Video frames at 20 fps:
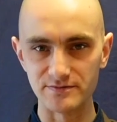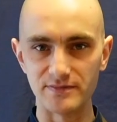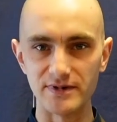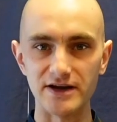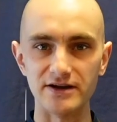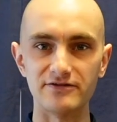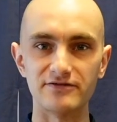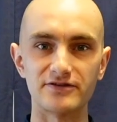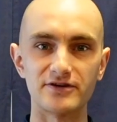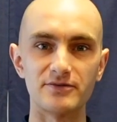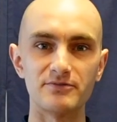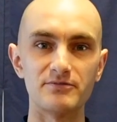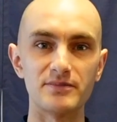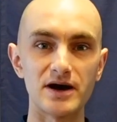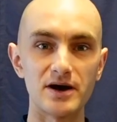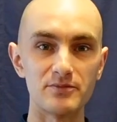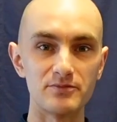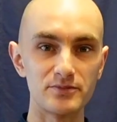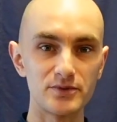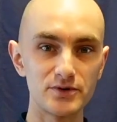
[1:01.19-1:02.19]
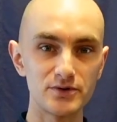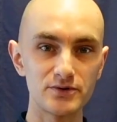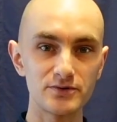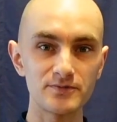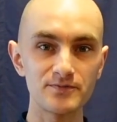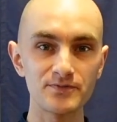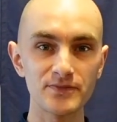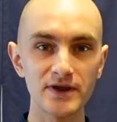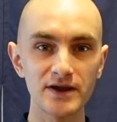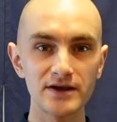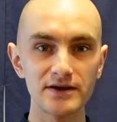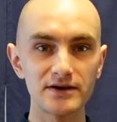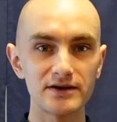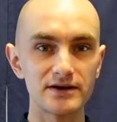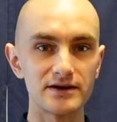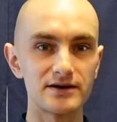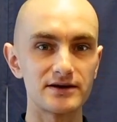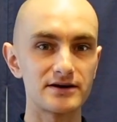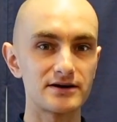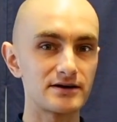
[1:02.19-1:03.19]
made from bamboo,
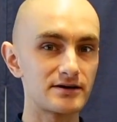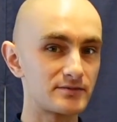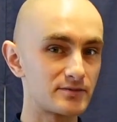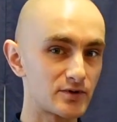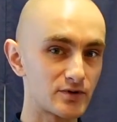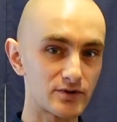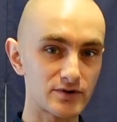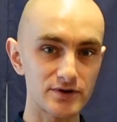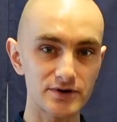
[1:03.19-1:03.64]
or